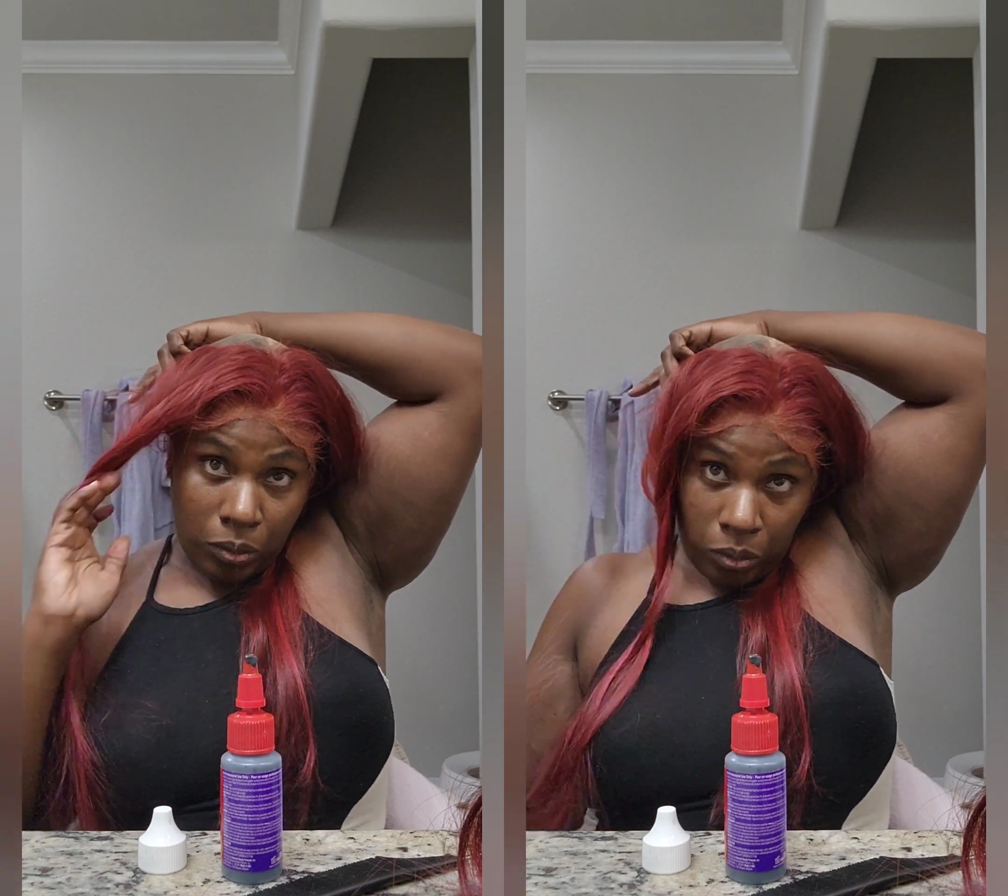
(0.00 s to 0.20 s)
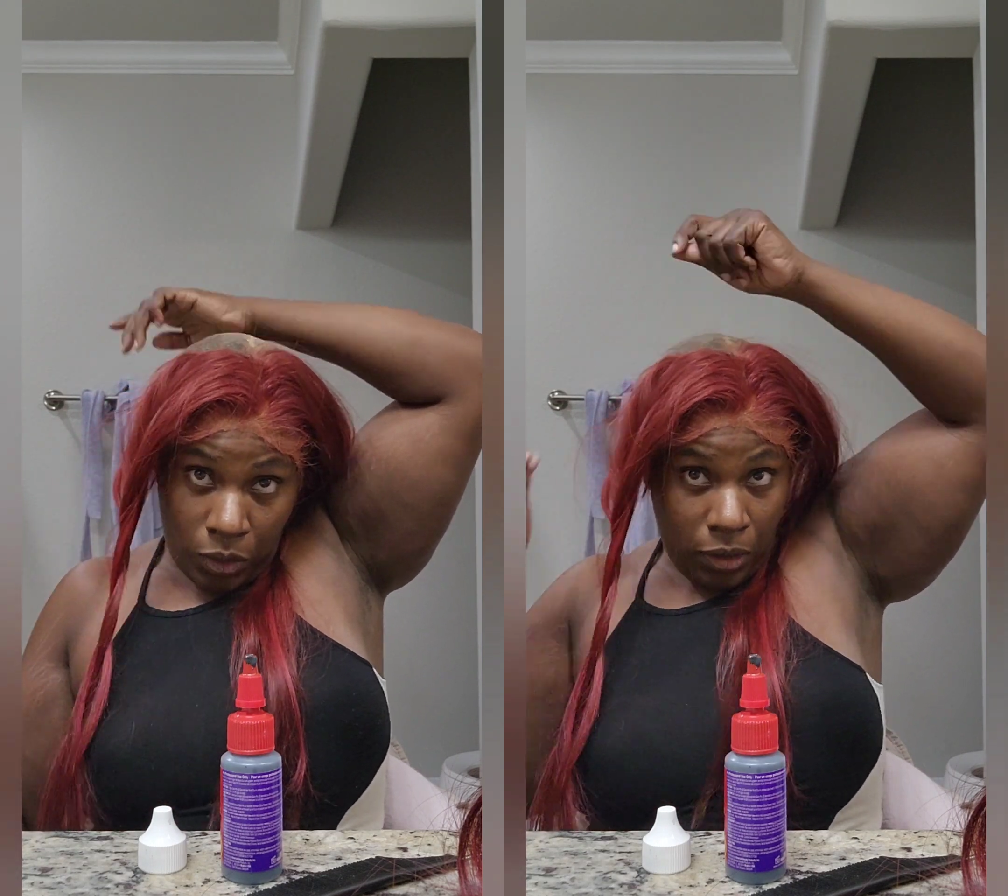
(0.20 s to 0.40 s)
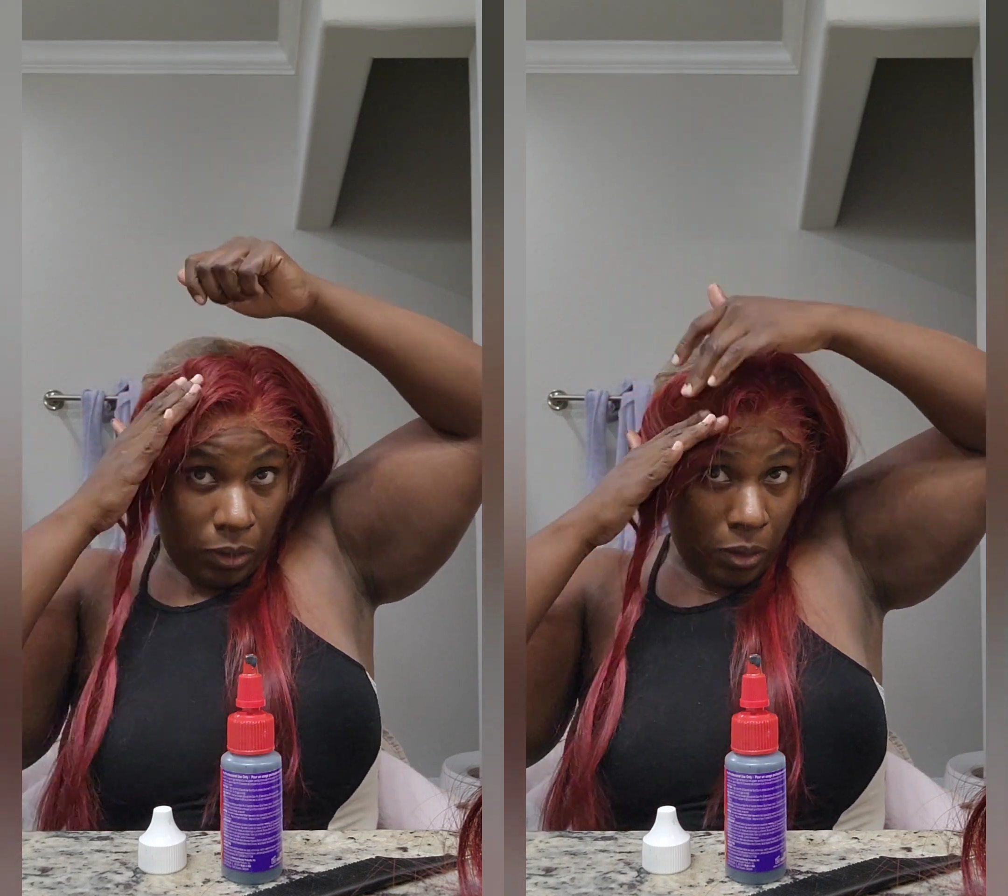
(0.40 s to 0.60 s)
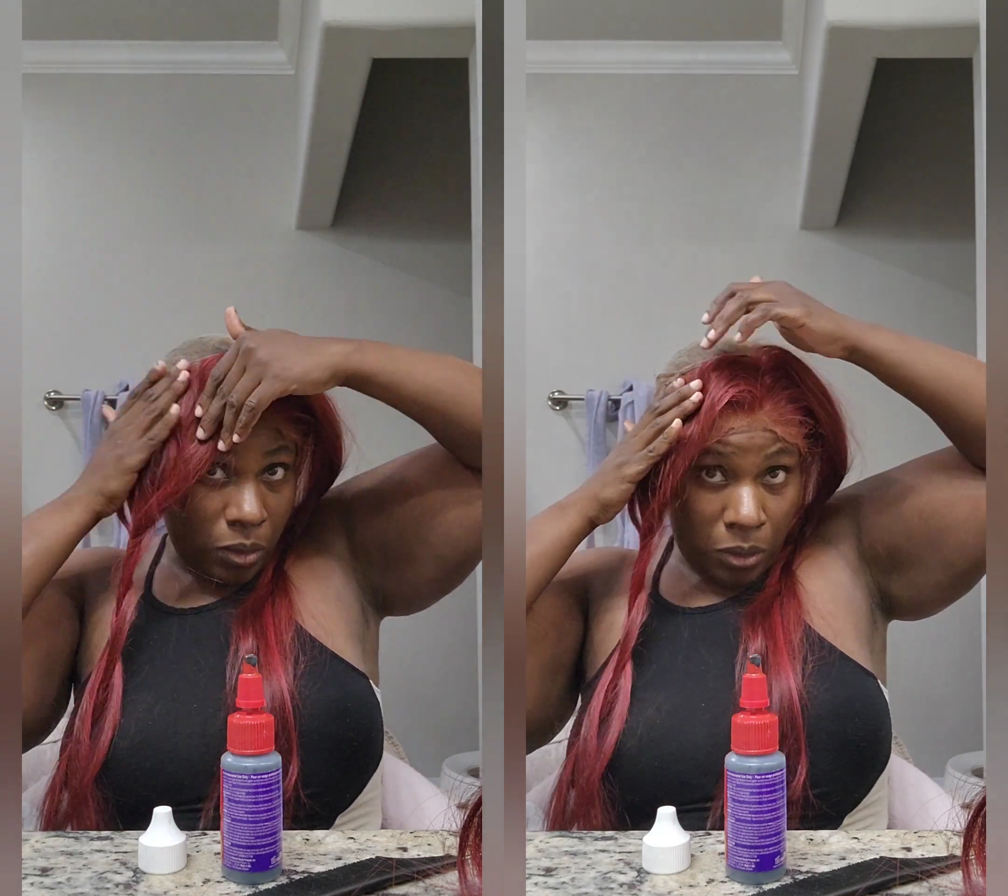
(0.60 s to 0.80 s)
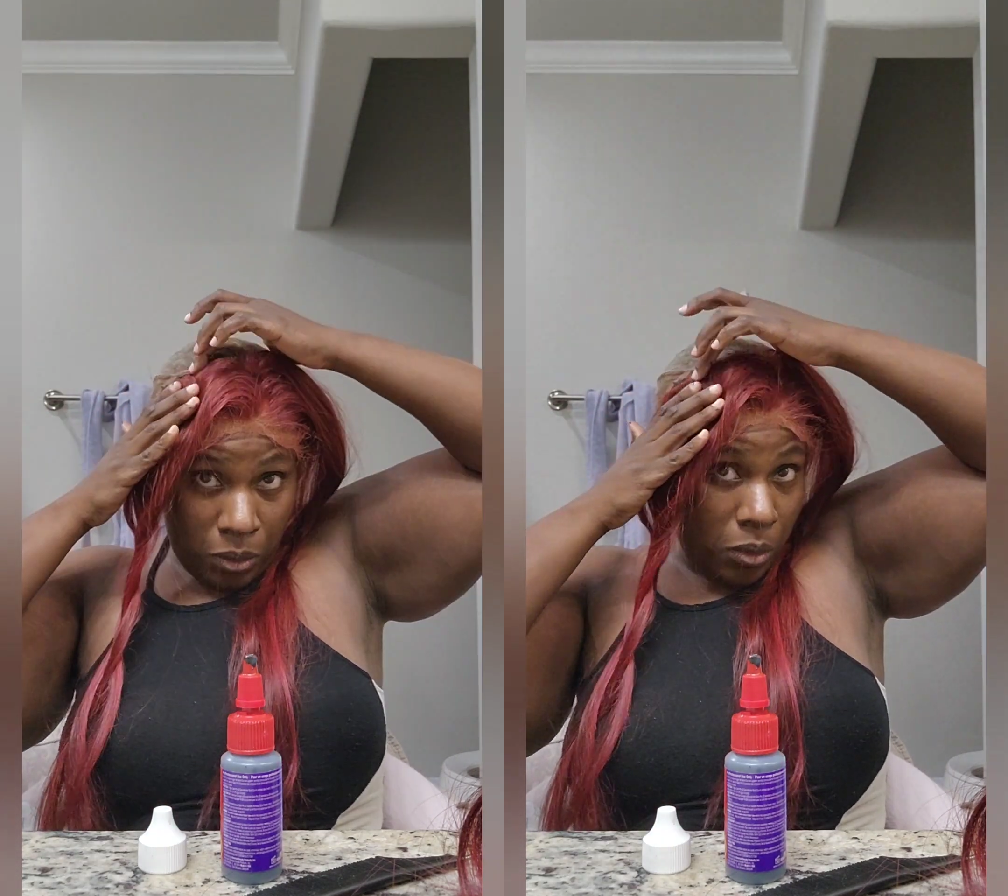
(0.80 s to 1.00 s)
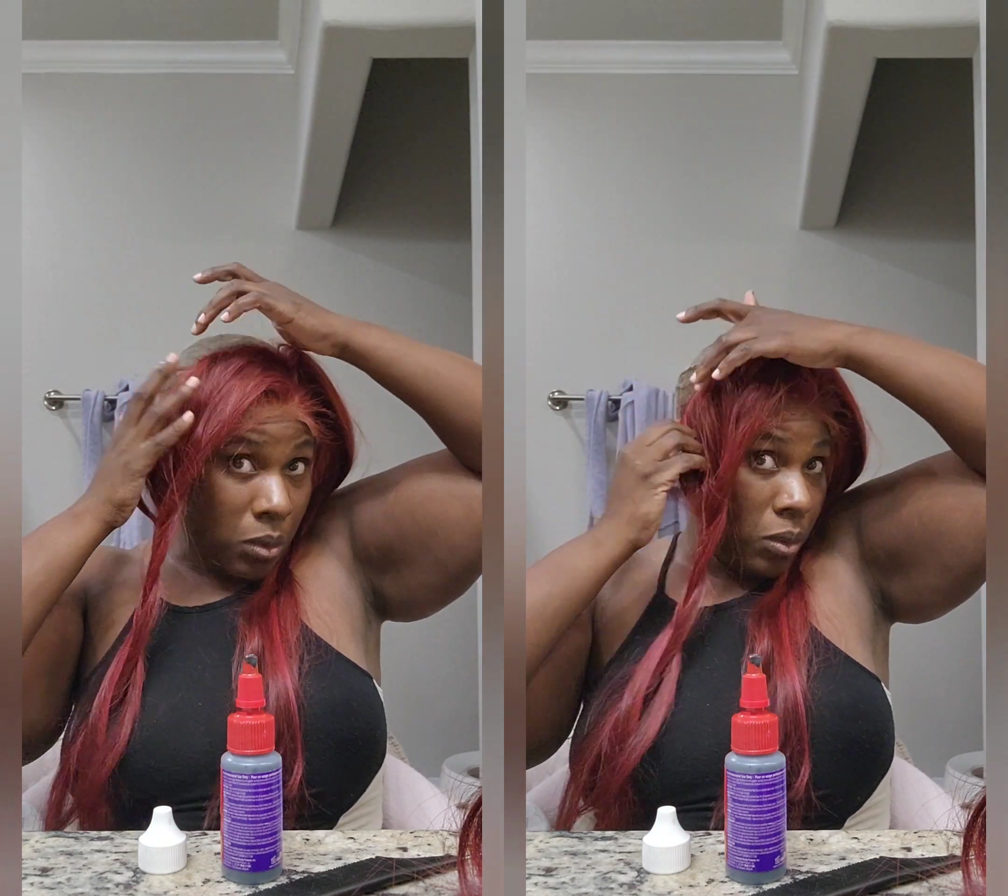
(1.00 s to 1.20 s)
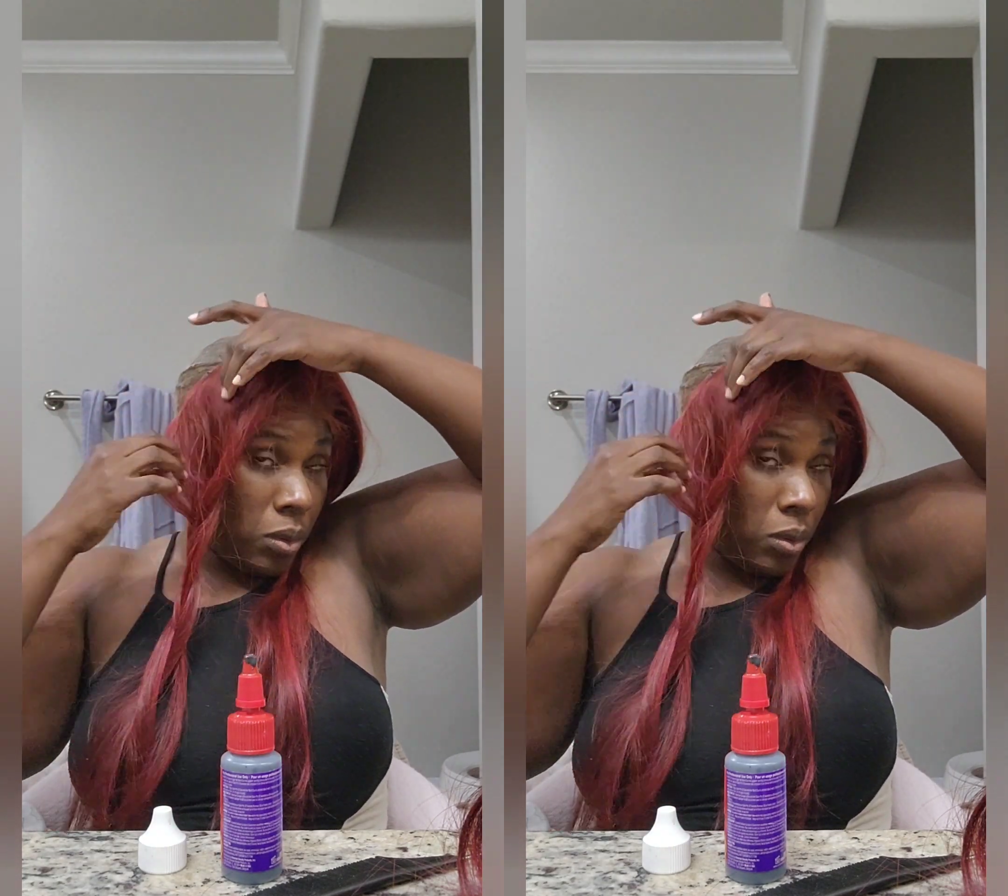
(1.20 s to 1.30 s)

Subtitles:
so that it's able to